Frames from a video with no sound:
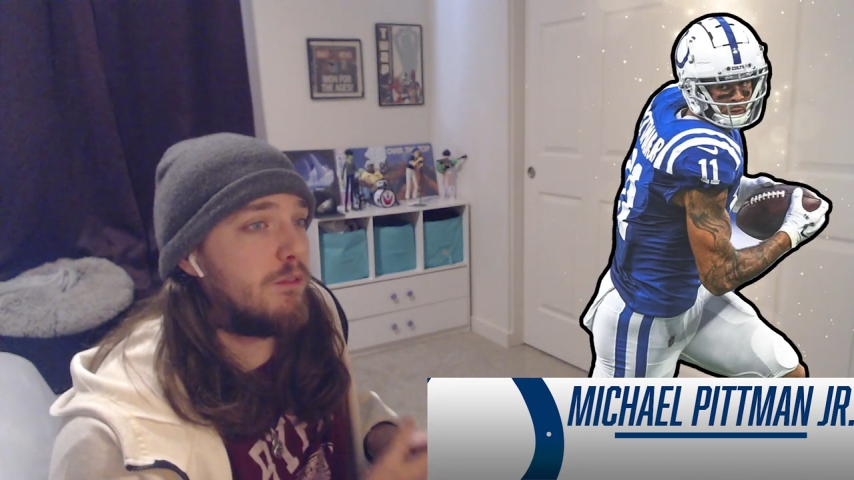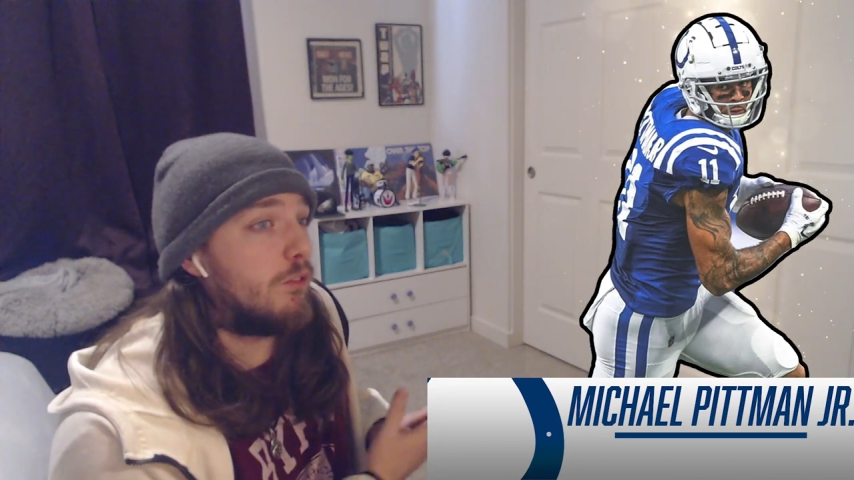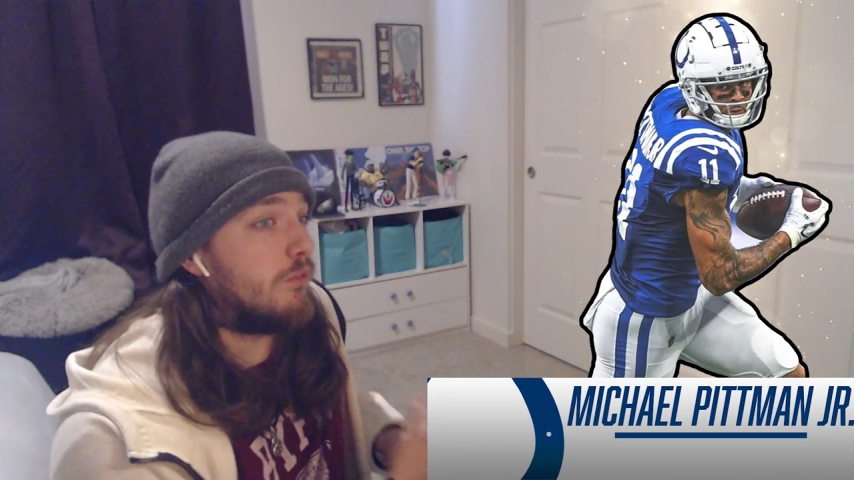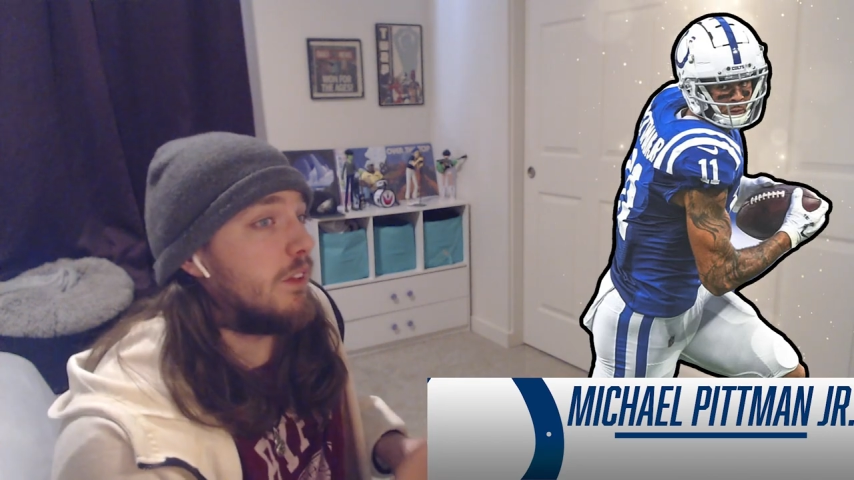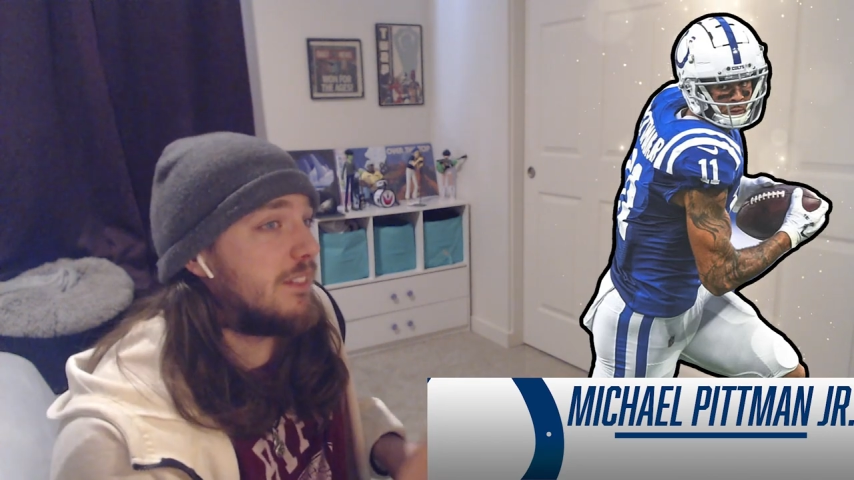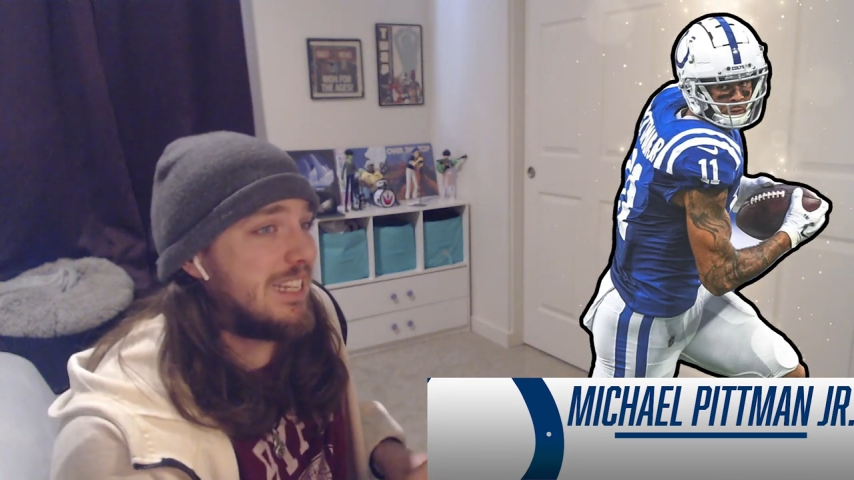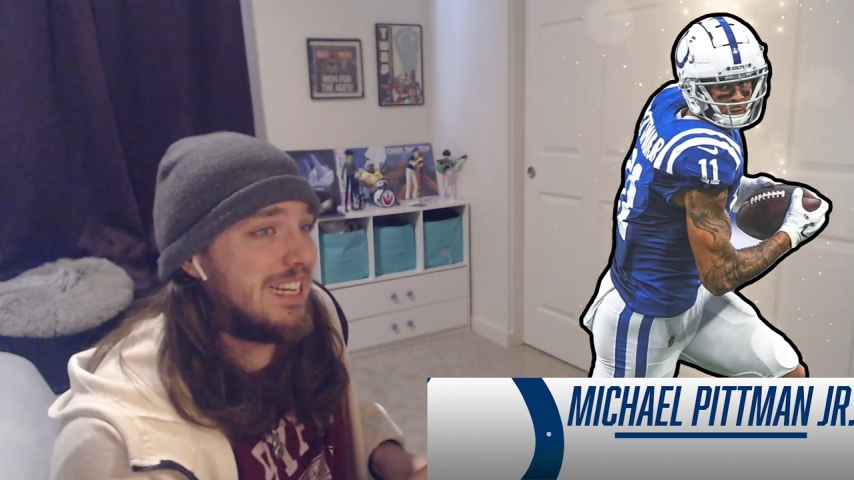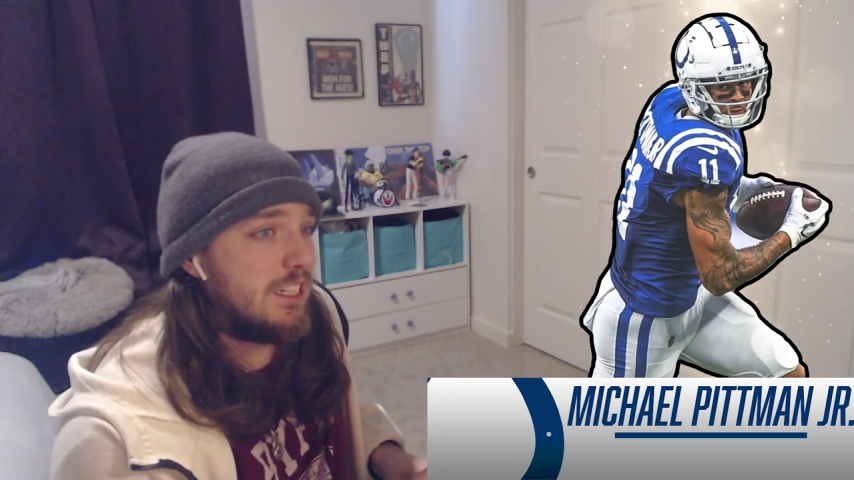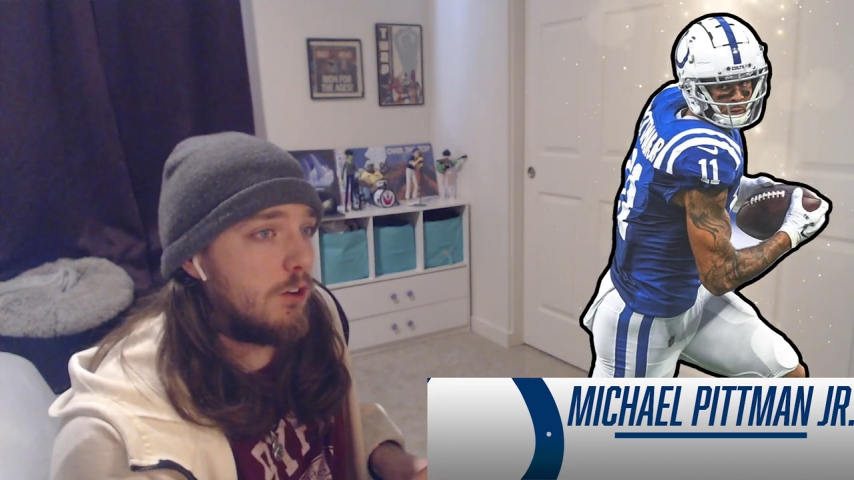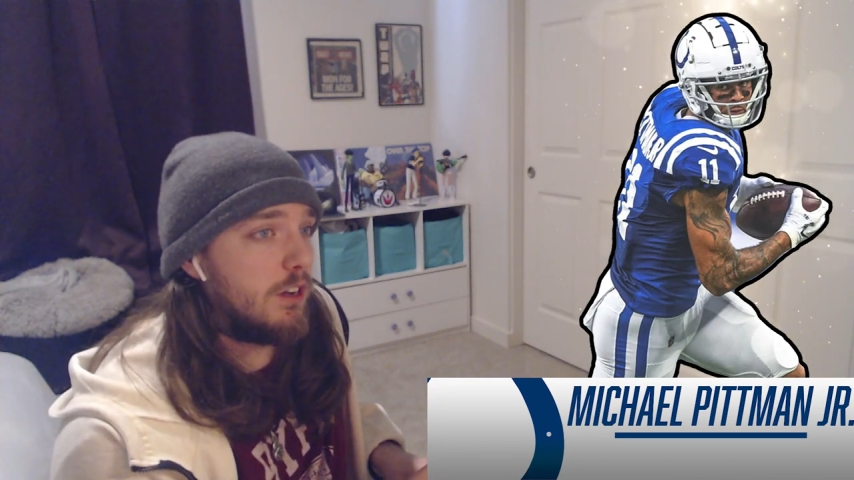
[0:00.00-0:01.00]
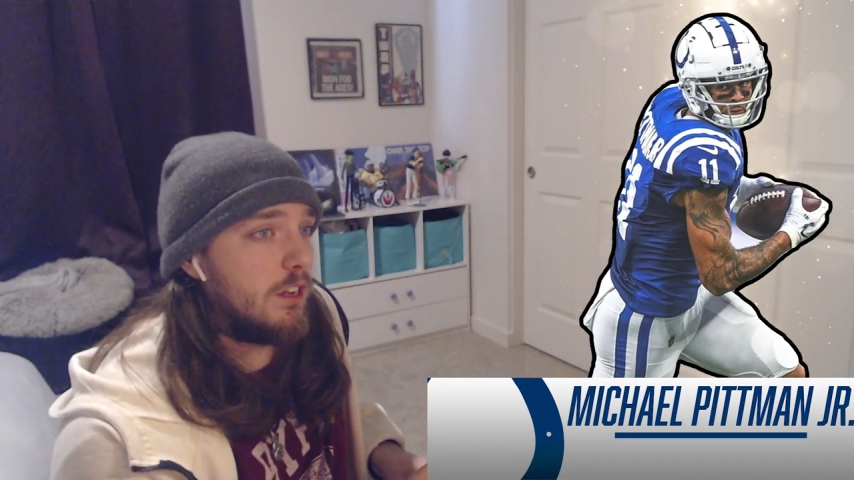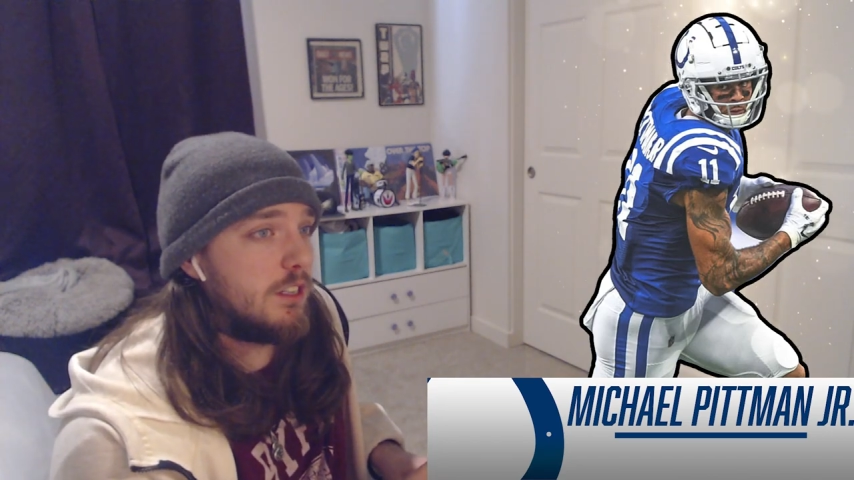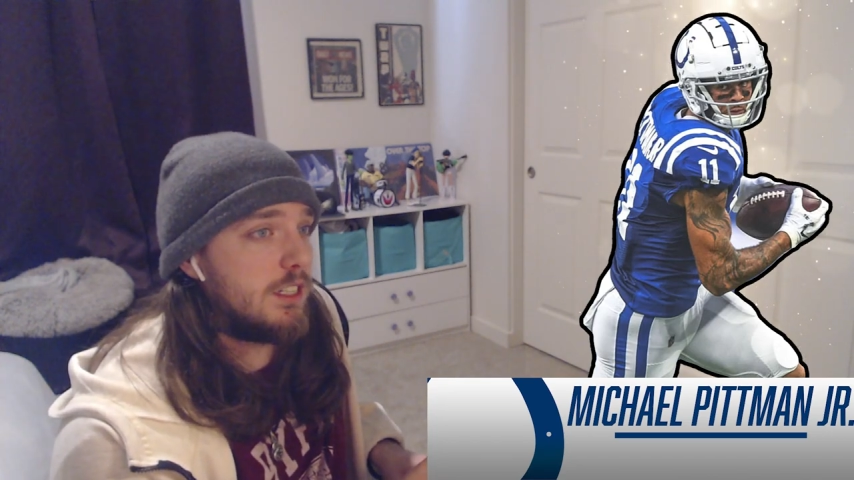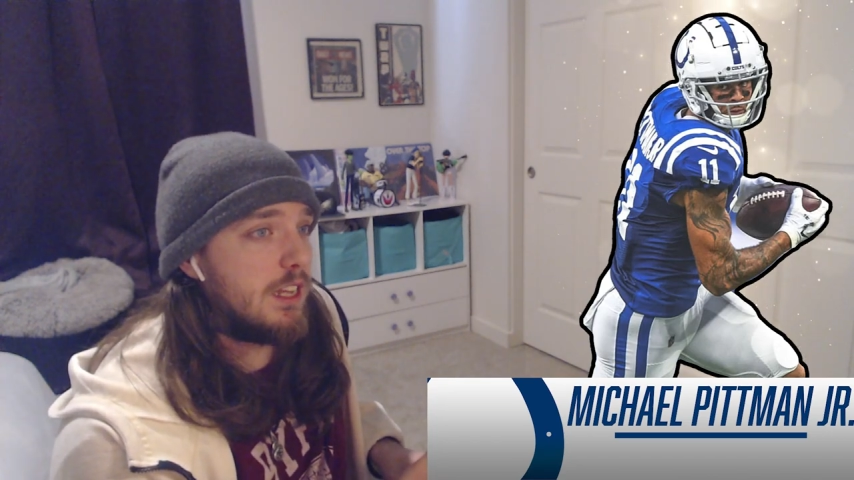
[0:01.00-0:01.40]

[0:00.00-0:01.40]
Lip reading: for 15 targets.